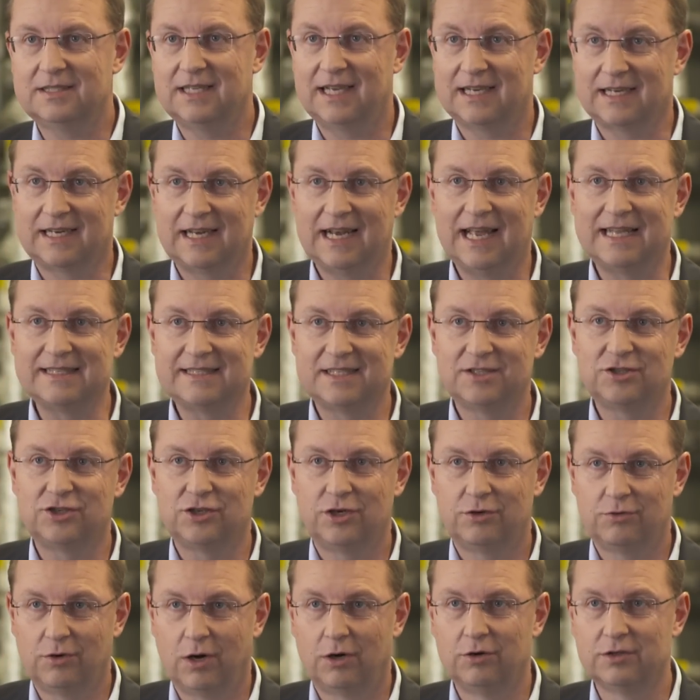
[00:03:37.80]
It was
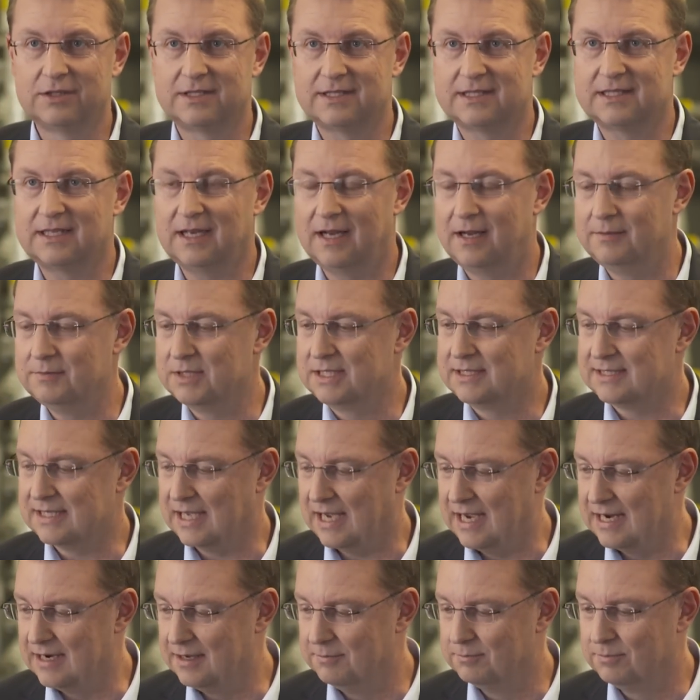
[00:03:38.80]
vital that our
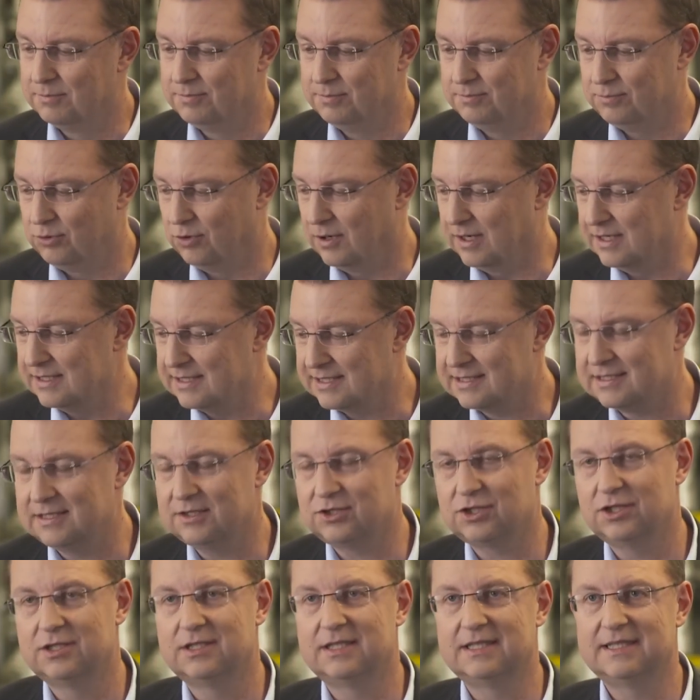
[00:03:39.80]
Boxster, the classic
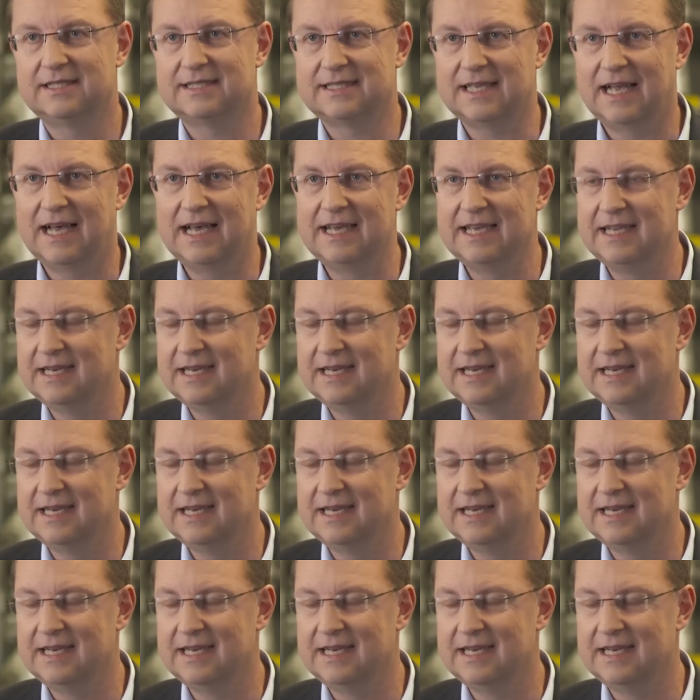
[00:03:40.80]
roadster with its